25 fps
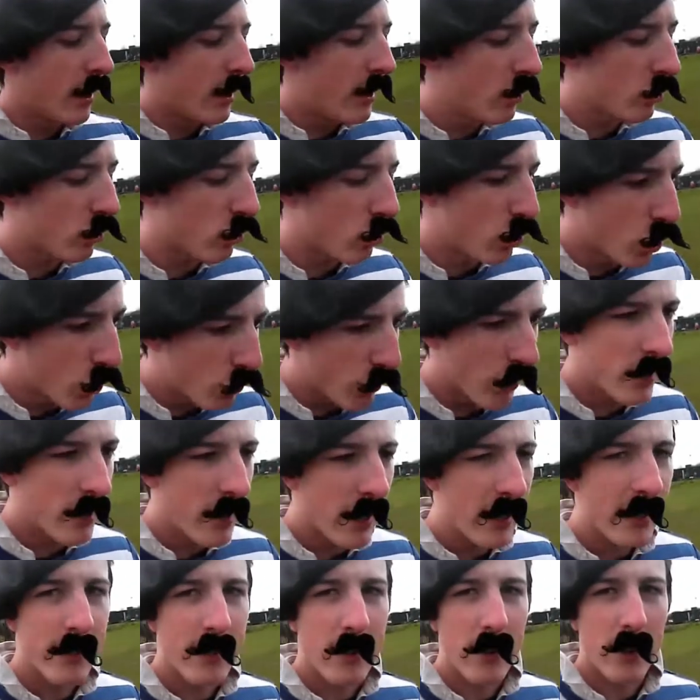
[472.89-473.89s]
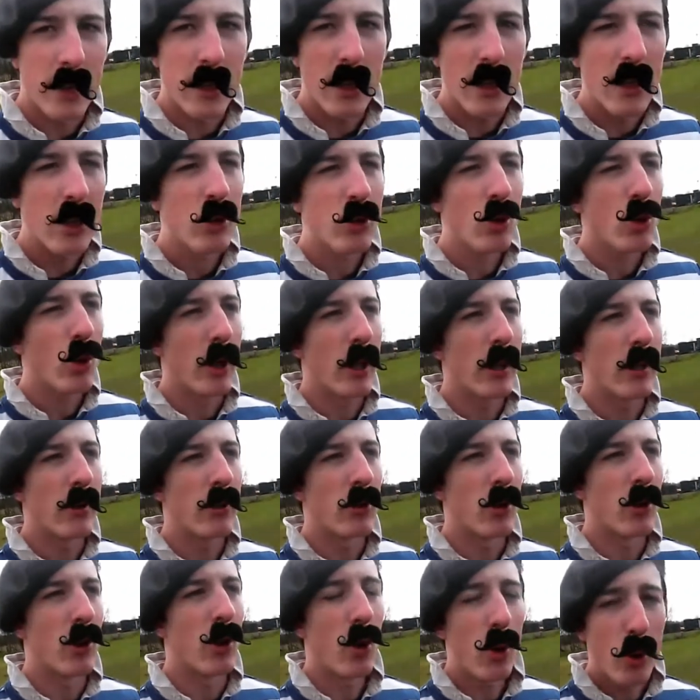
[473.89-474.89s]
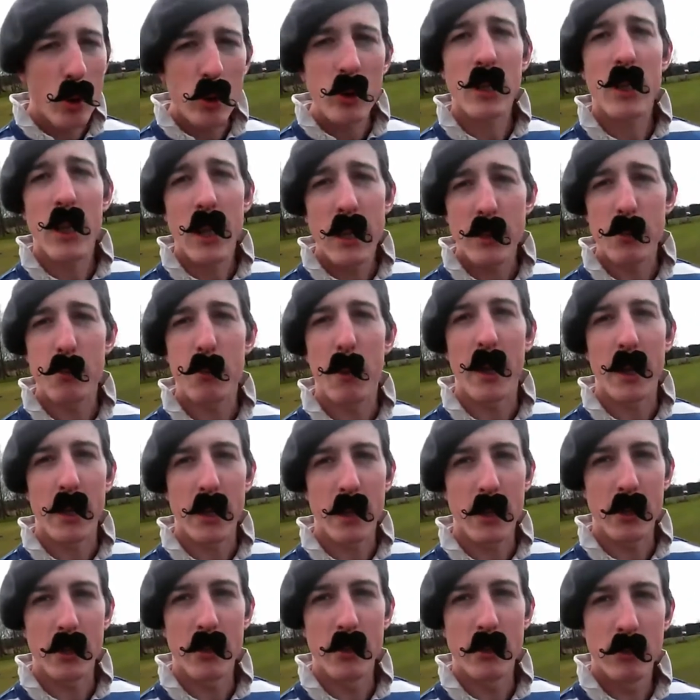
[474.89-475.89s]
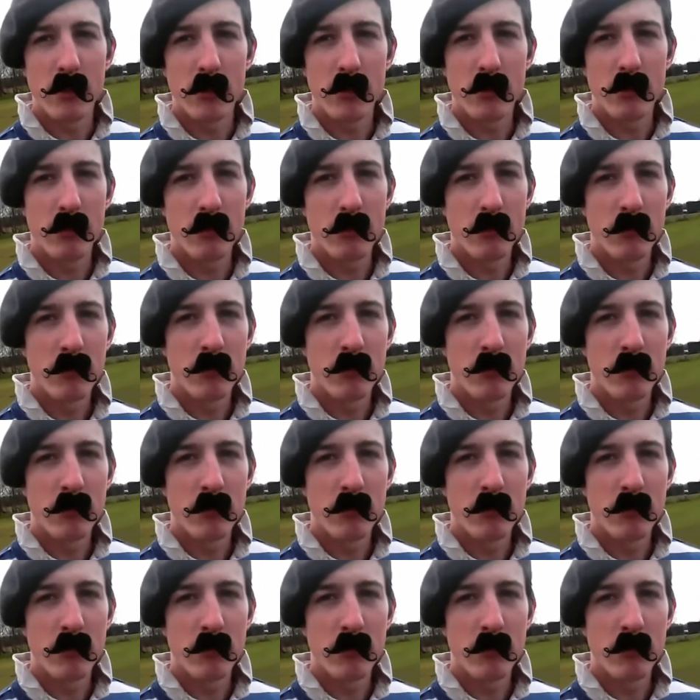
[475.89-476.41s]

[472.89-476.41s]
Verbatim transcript: He is urinating into his uh, own kitty bag.